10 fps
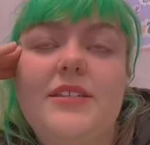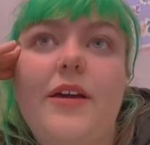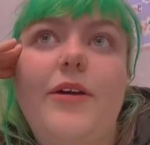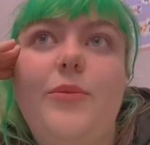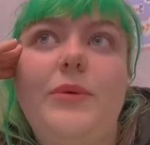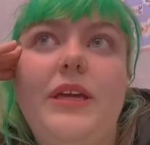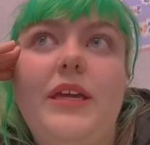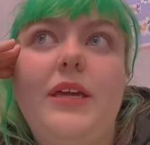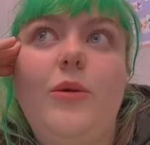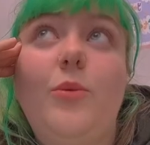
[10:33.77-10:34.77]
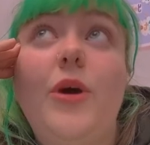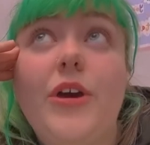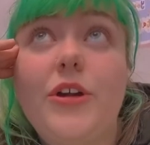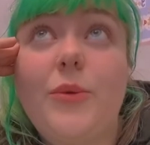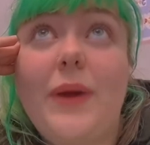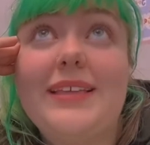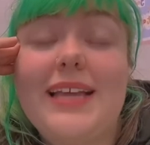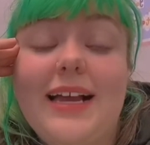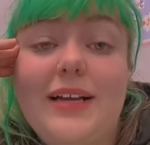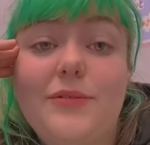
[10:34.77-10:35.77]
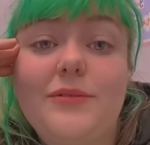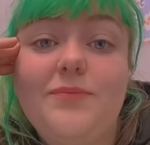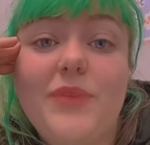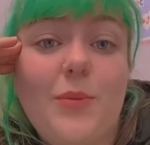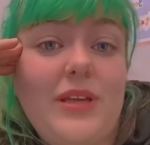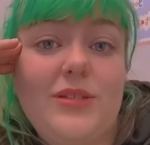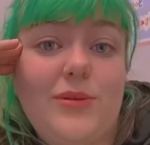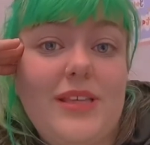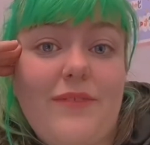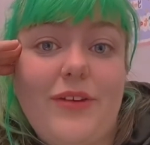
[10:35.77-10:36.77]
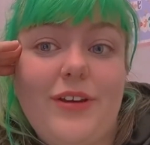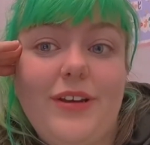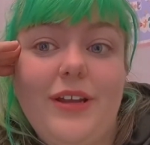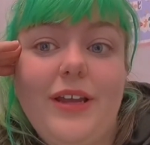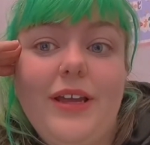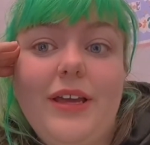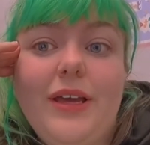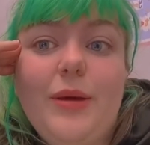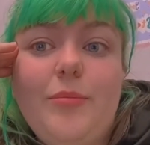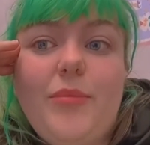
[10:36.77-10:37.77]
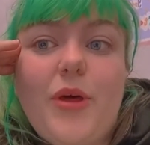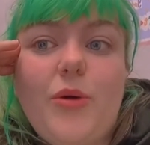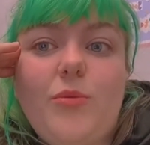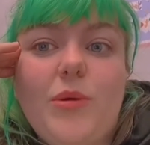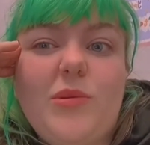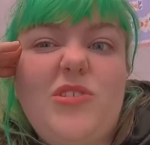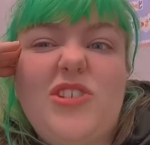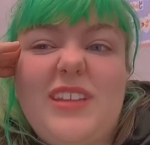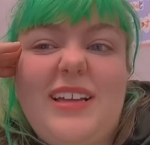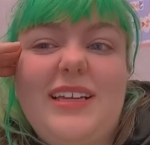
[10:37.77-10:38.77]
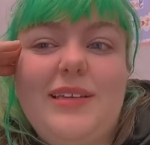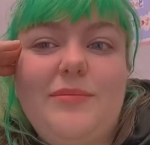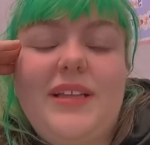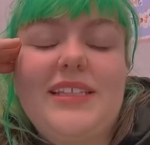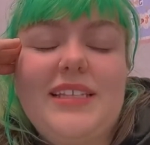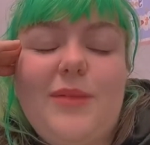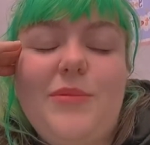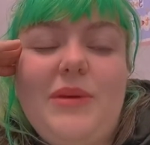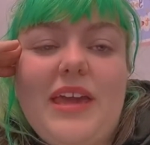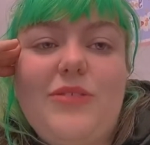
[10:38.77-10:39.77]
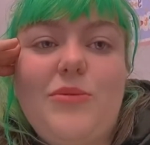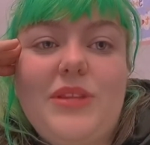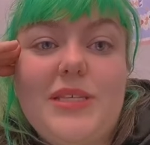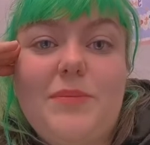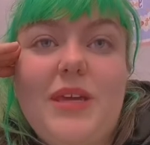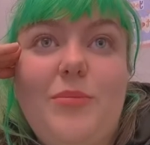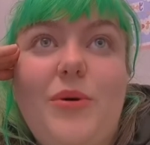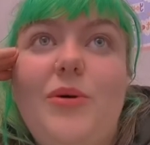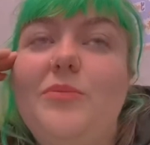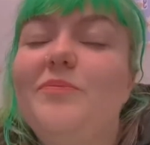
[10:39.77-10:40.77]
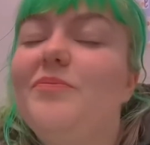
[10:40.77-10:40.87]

So we were going to wait it out and wait till 7, but we were just like, by the time we get through all these people,